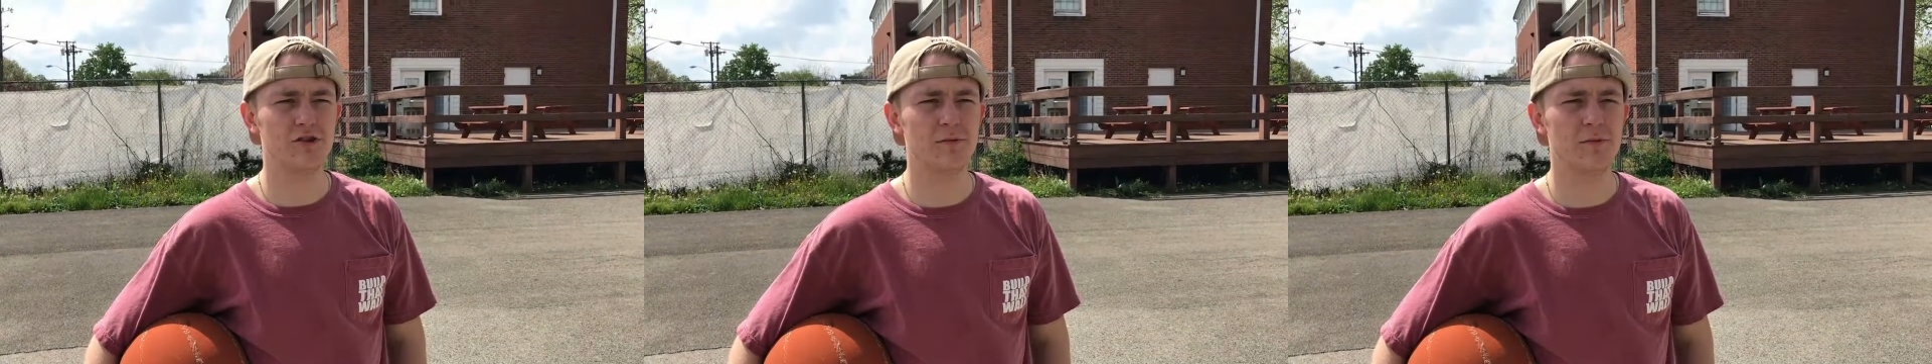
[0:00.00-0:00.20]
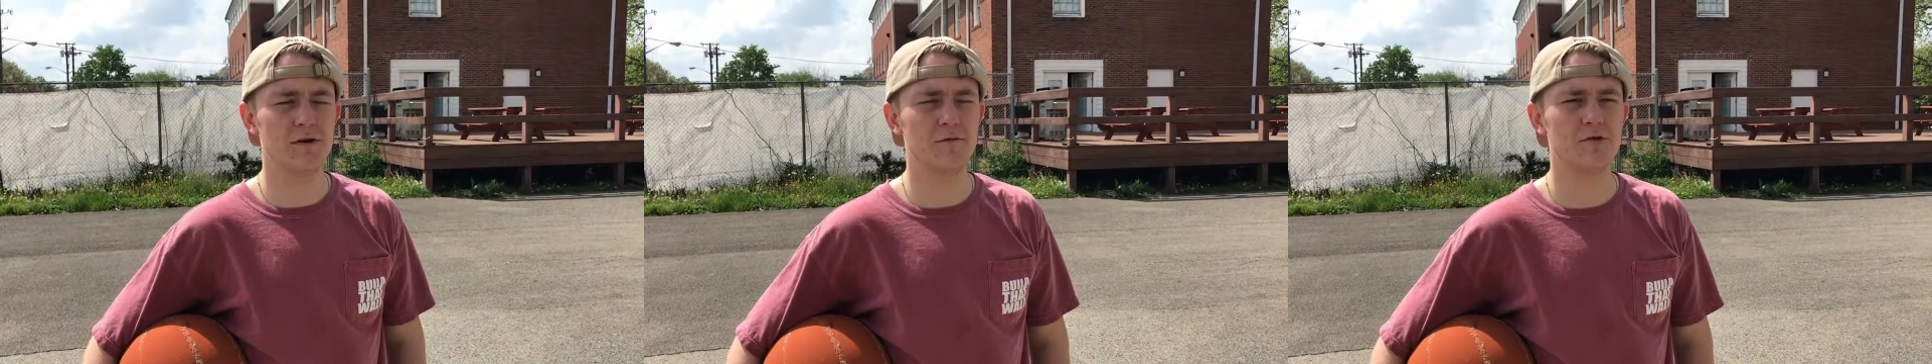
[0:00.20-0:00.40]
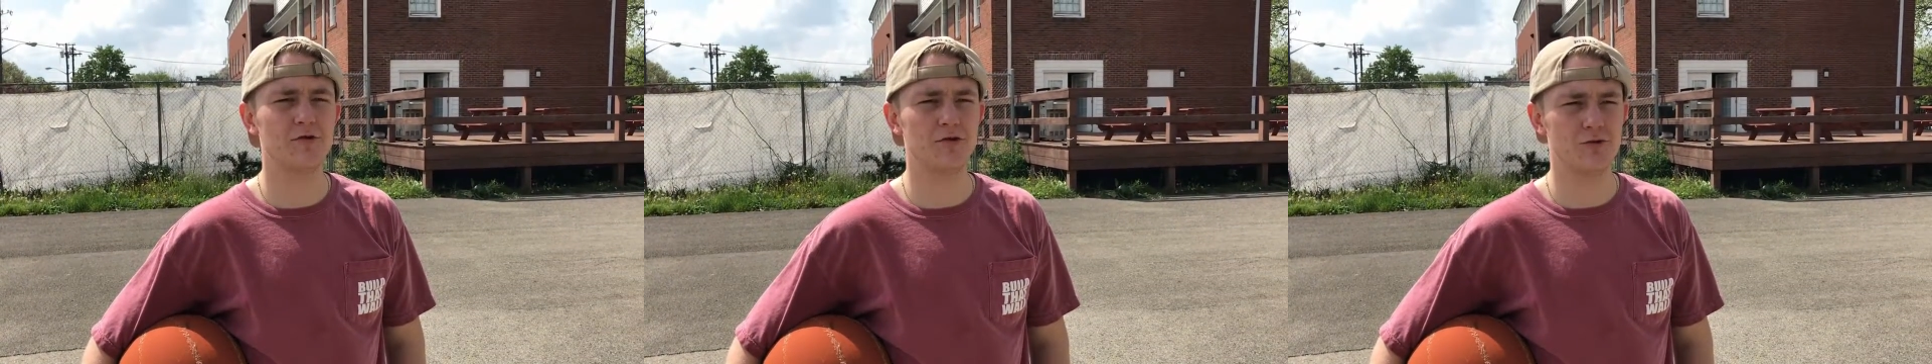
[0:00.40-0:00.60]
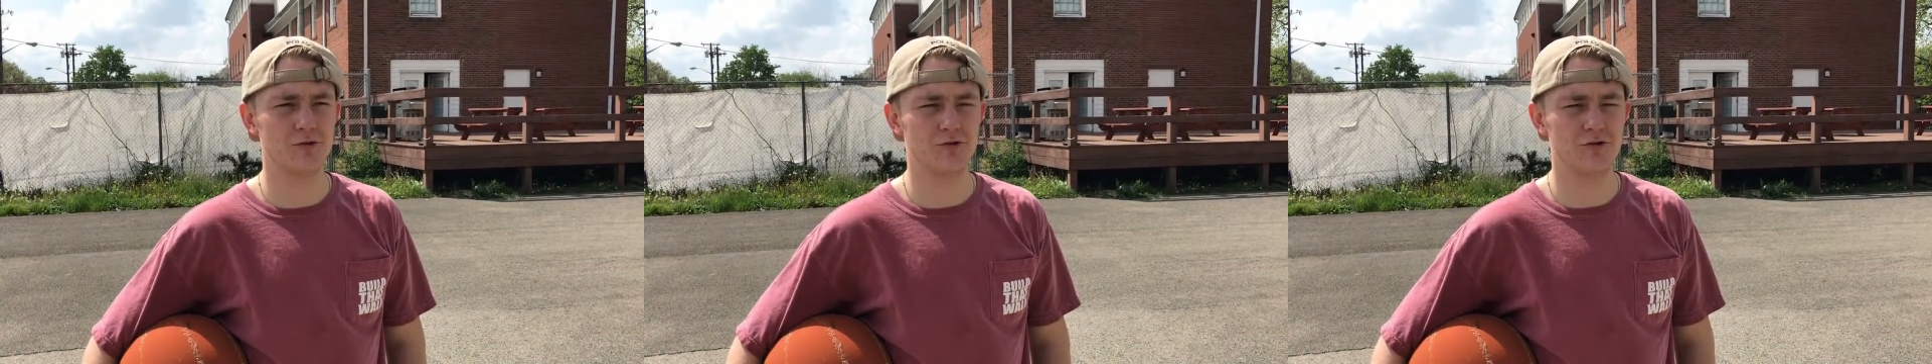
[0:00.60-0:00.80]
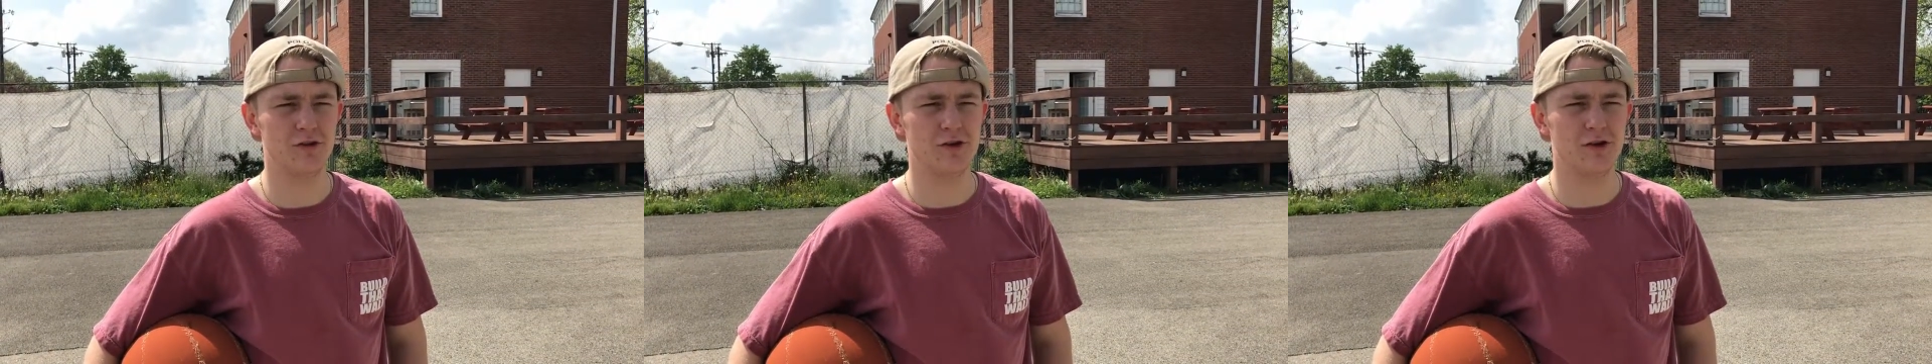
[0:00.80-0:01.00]
of the buffers
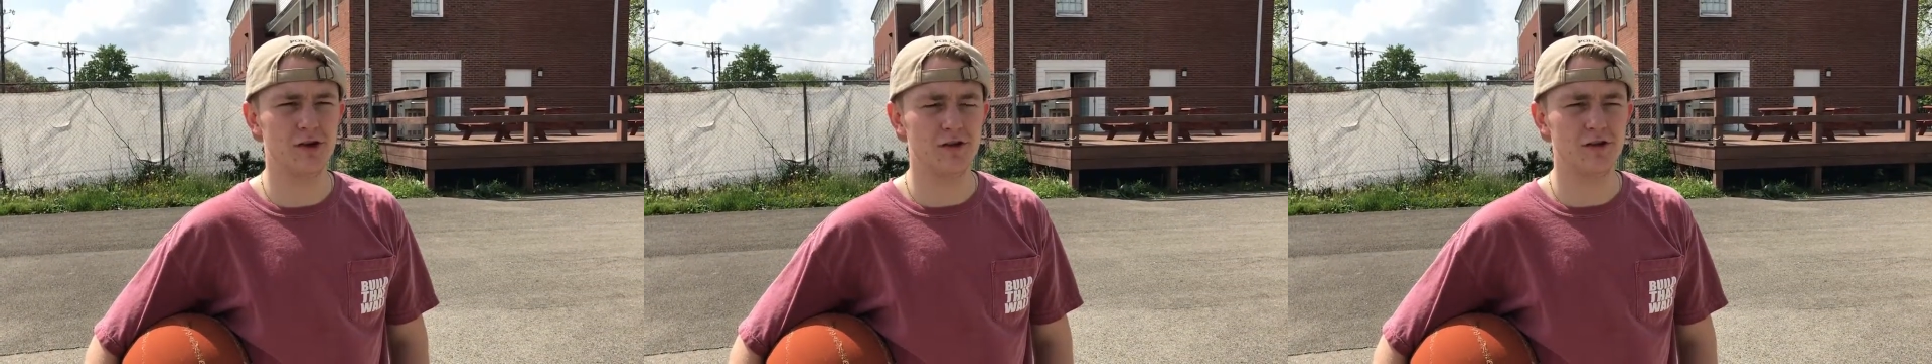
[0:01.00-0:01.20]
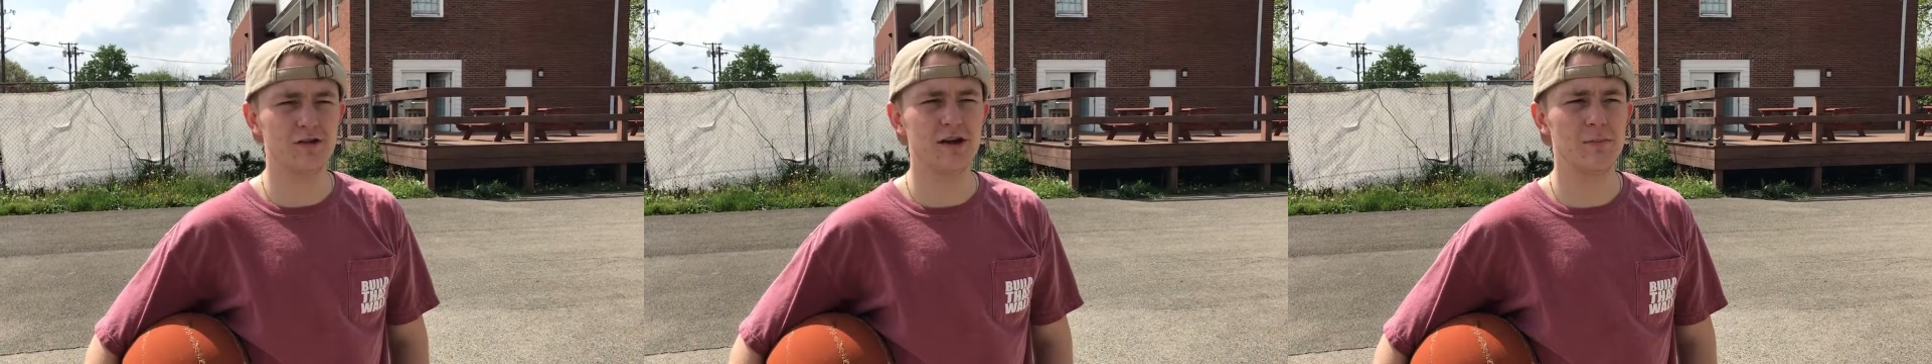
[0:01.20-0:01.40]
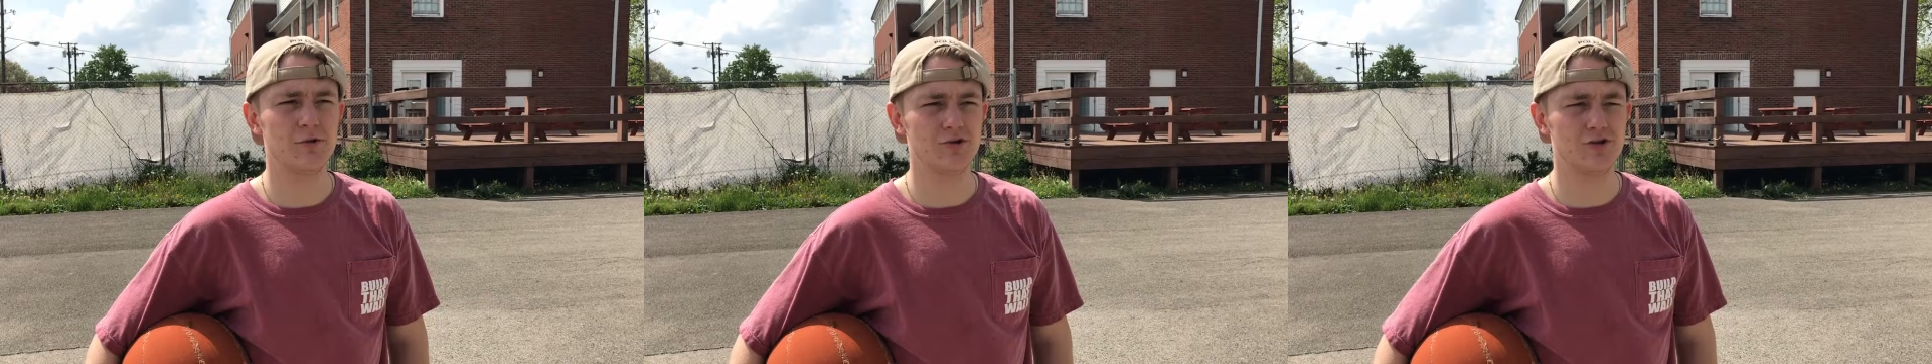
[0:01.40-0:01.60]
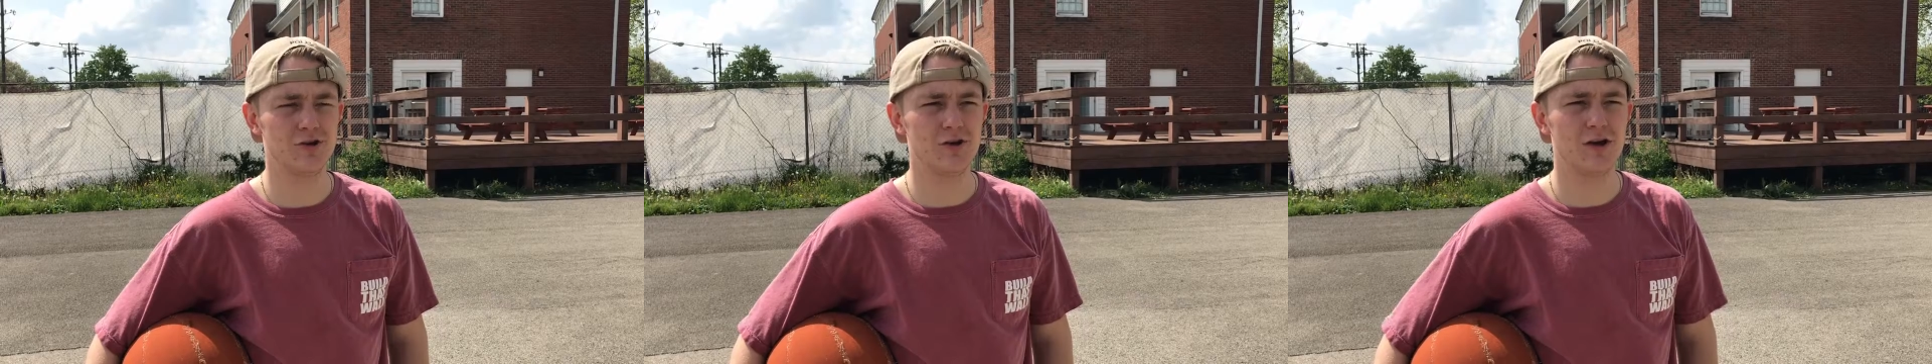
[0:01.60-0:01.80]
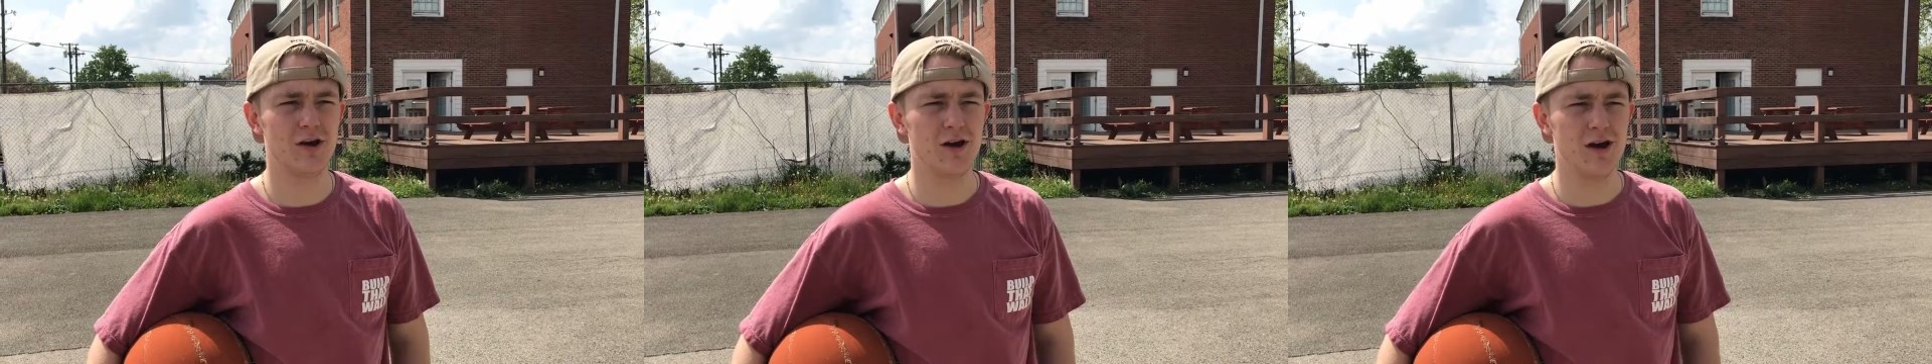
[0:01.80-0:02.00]
used, the
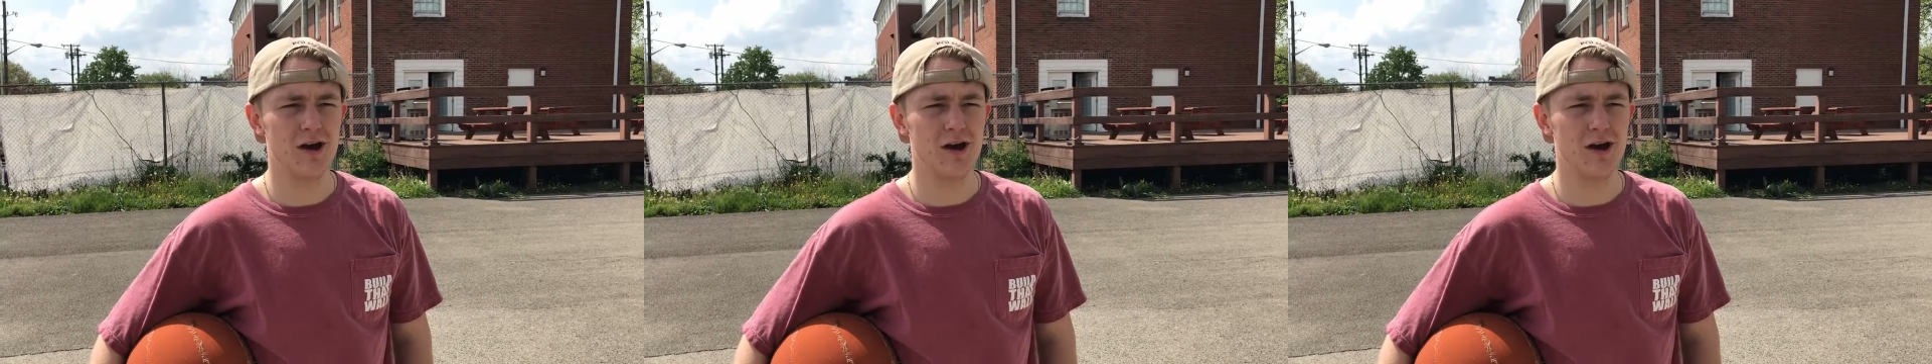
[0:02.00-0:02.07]
temperature,